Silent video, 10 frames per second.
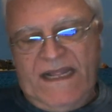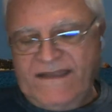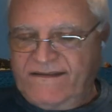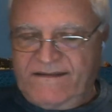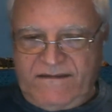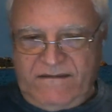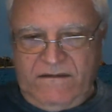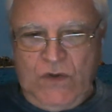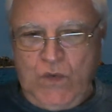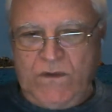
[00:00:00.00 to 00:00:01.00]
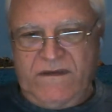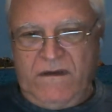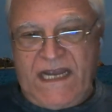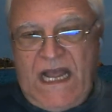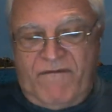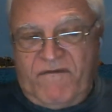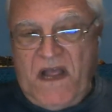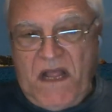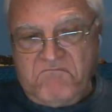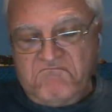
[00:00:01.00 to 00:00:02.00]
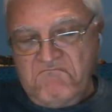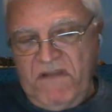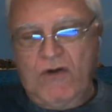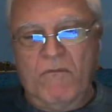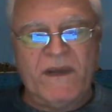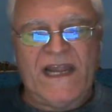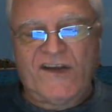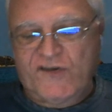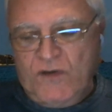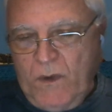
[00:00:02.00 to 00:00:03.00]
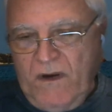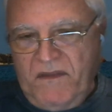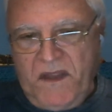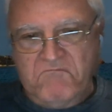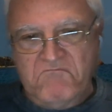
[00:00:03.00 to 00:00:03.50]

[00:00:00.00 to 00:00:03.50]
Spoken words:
let's use Kafka in combination with